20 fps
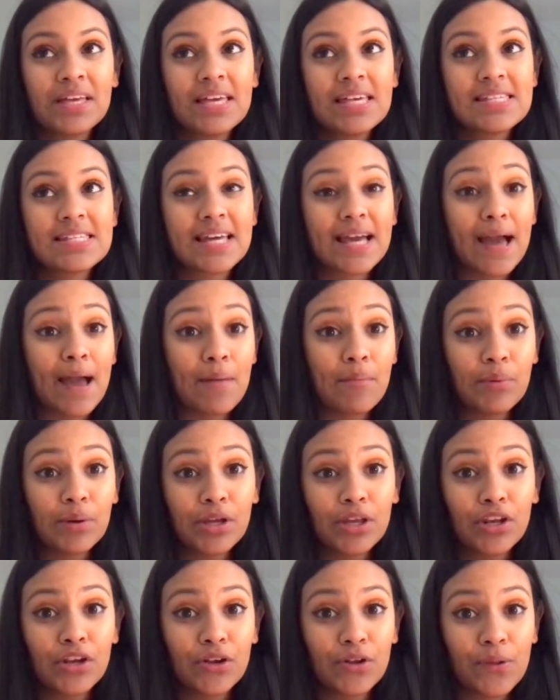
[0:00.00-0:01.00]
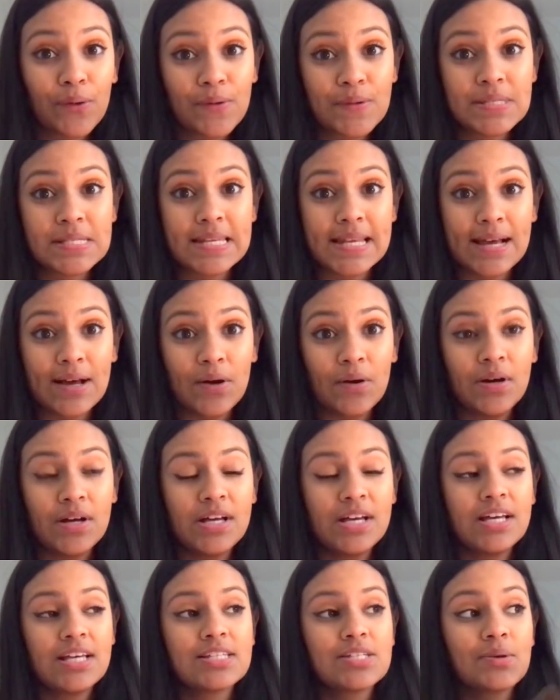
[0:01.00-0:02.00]
He's like, I'm bringing your clothes now.
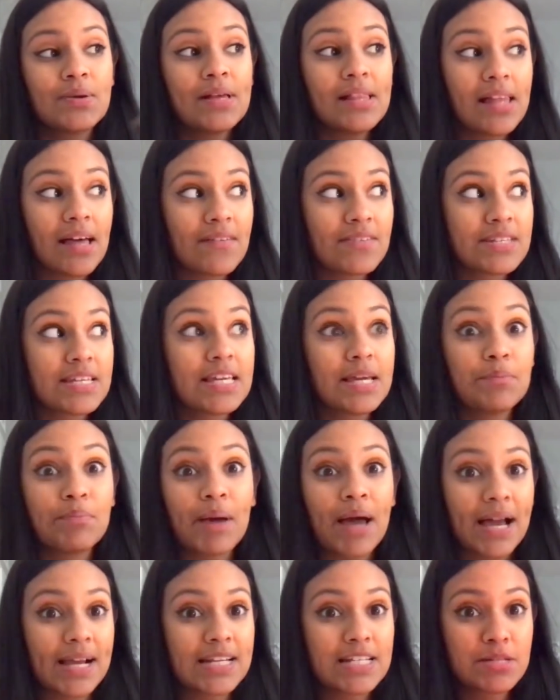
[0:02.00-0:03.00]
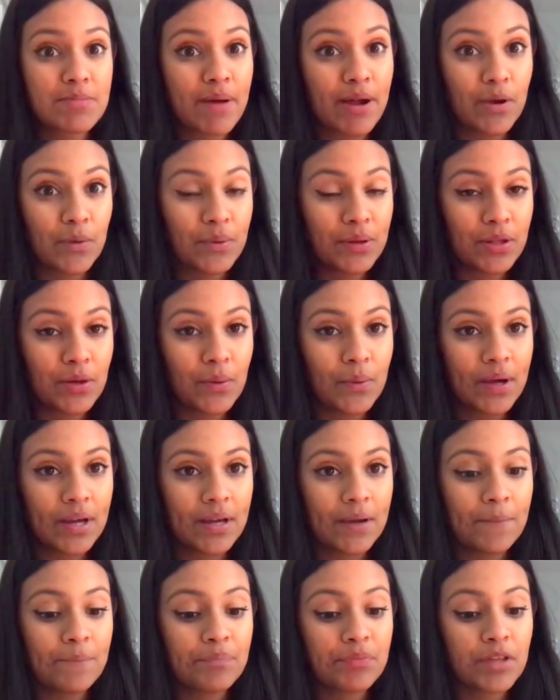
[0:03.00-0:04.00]
So he left. He packed his bag really
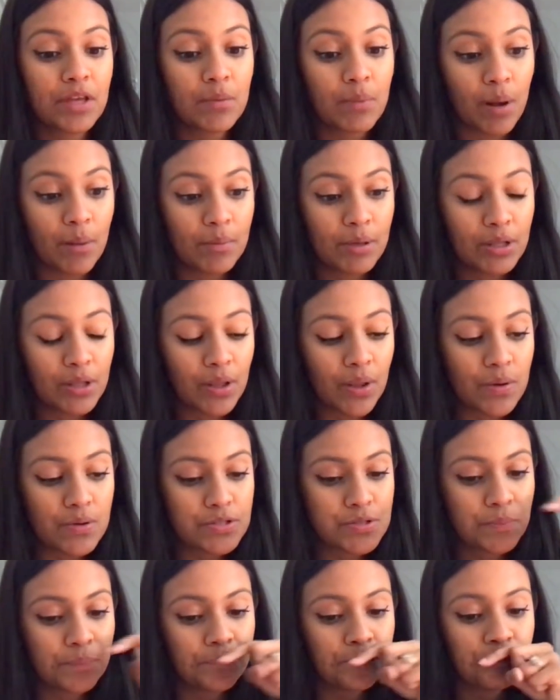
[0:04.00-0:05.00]
quick. He brought me clothes.